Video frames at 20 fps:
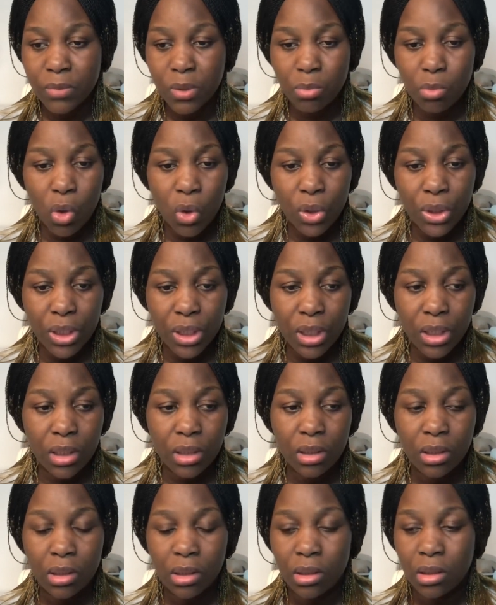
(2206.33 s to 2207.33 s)

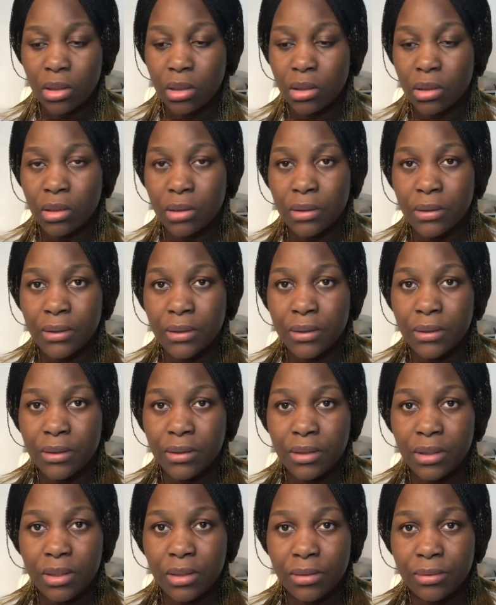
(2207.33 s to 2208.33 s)
smoking.
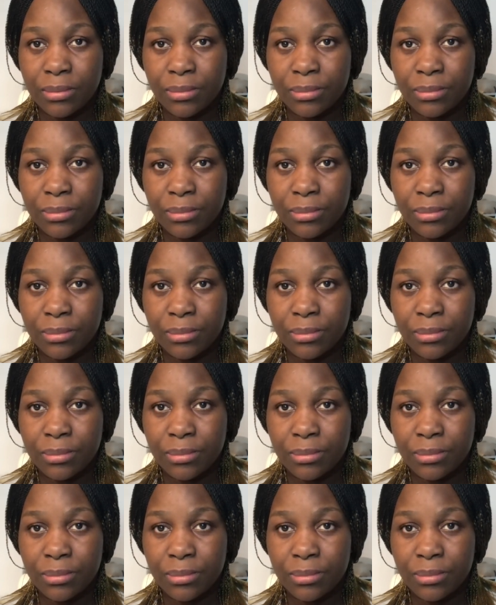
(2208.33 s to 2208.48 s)
Yeah.